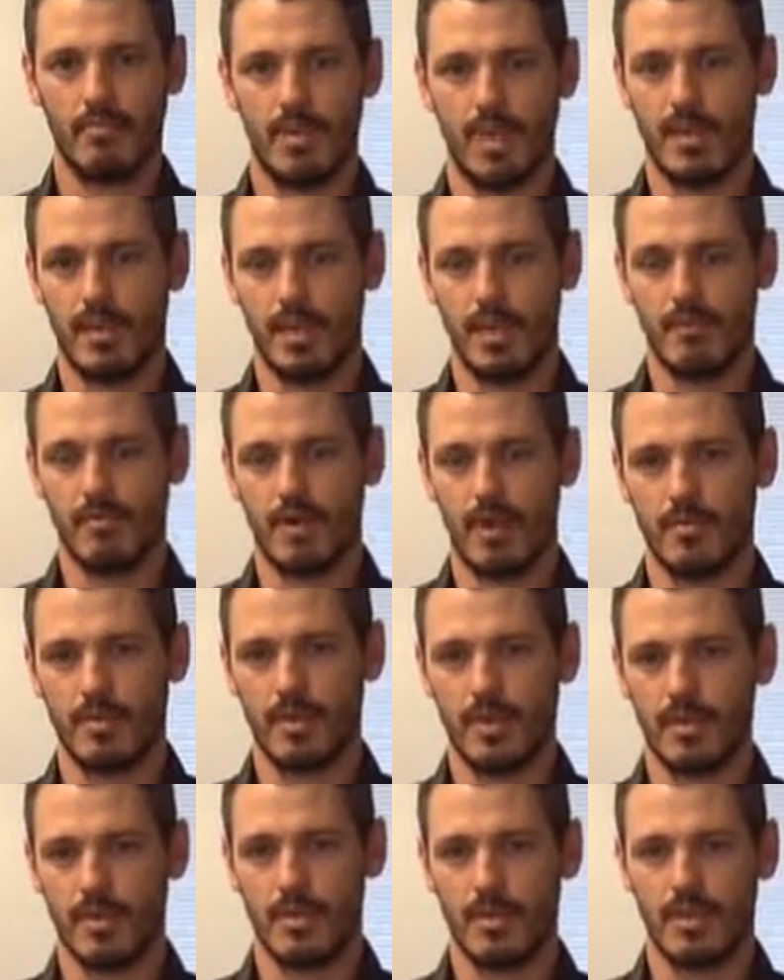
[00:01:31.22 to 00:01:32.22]
and
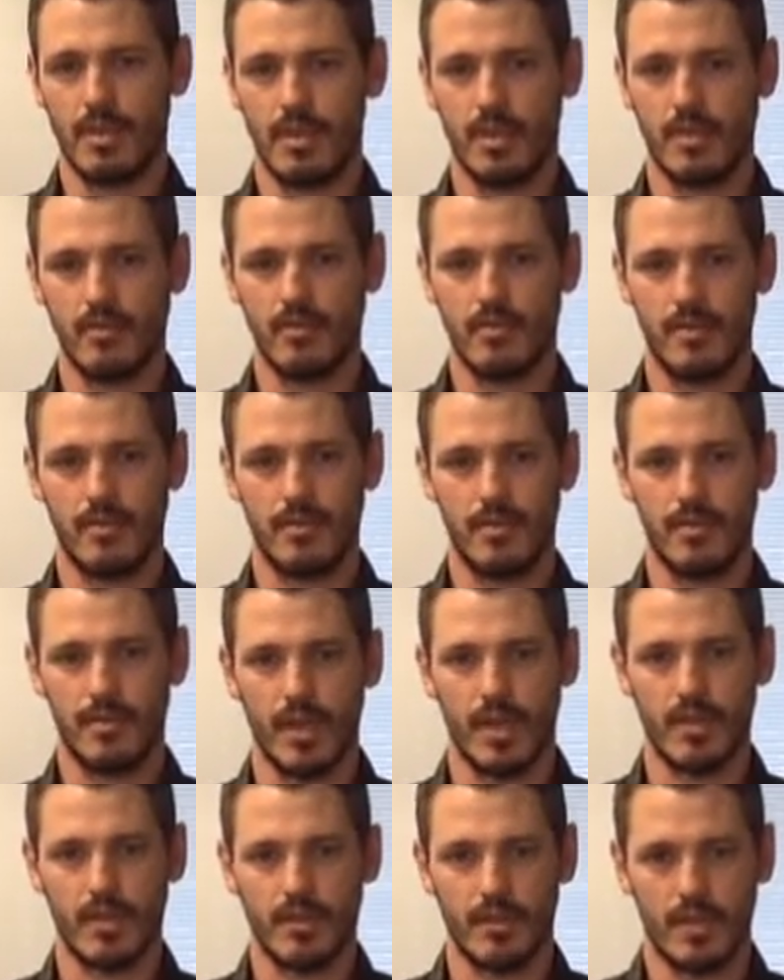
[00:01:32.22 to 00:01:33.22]
anaerobic conditioning if you
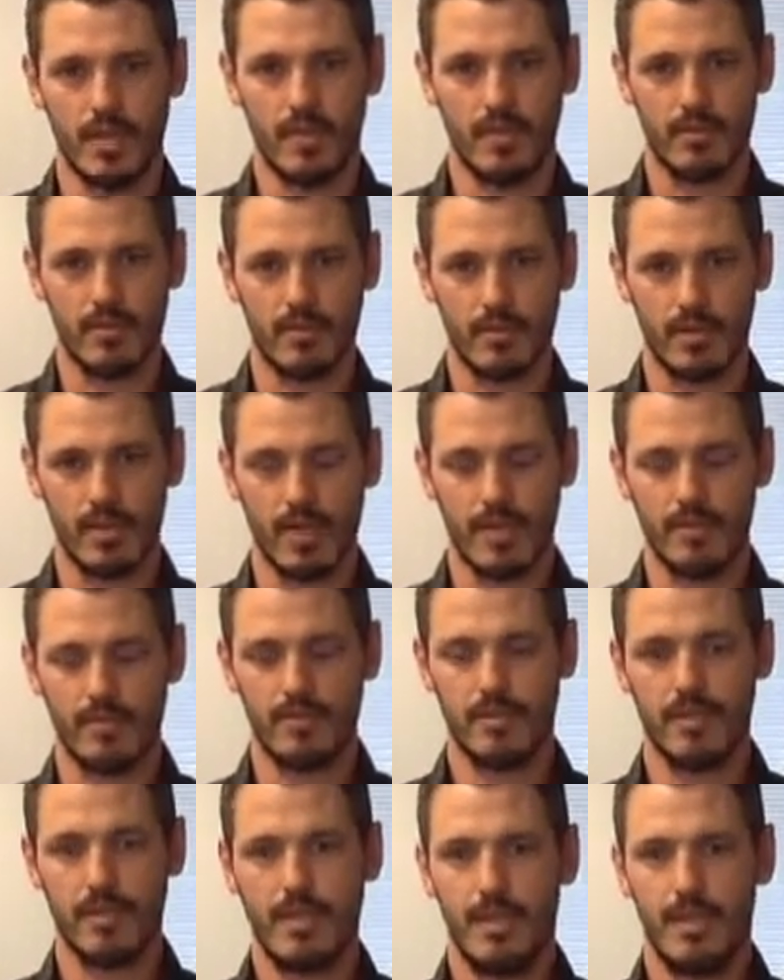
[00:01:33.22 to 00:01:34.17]
are doing the interval stuff.